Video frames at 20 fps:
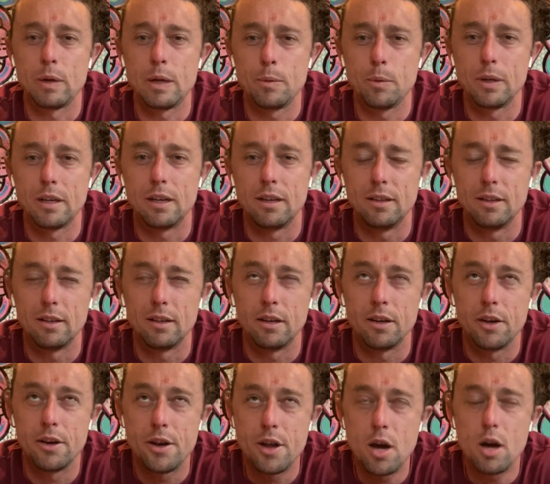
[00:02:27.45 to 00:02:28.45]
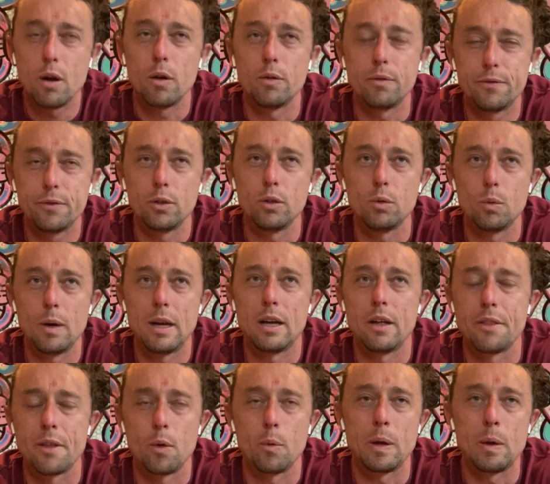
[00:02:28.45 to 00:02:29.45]
we would know full
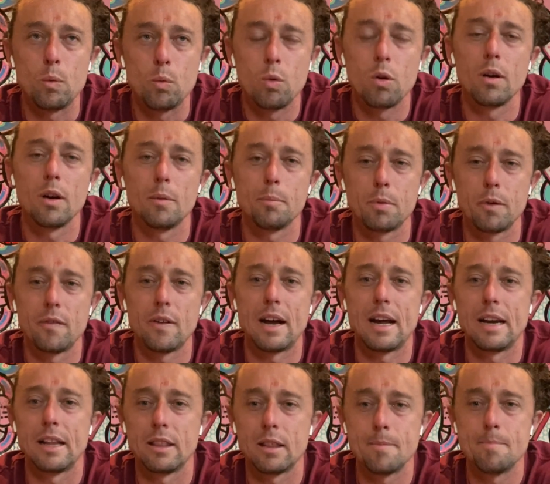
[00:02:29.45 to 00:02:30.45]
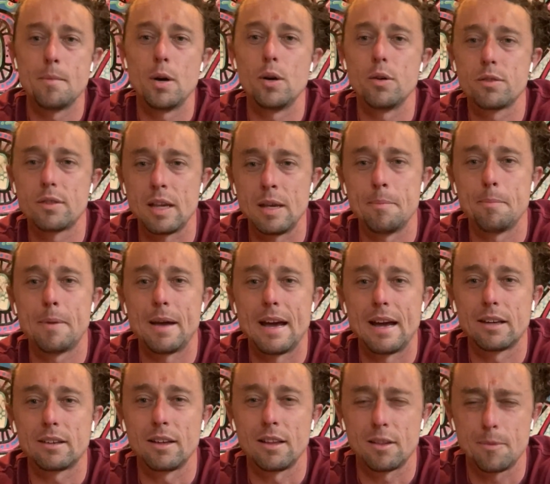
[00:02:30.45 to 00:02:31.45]
well that we weren't providing the most
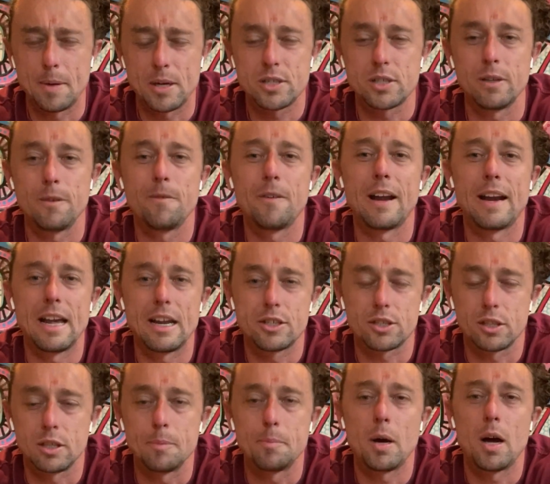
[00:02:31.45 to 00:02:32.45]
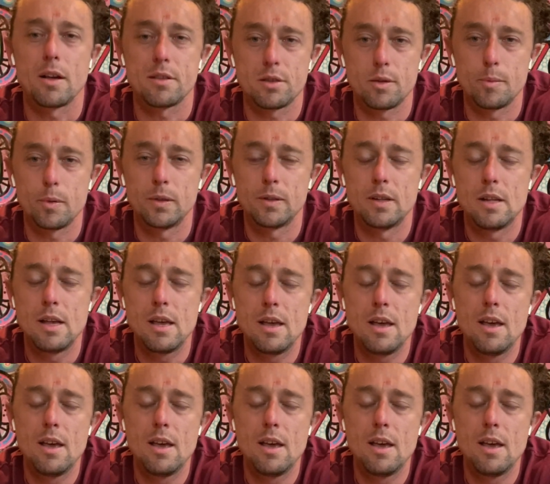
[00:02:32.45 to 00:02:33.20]
impact, especially financially possible.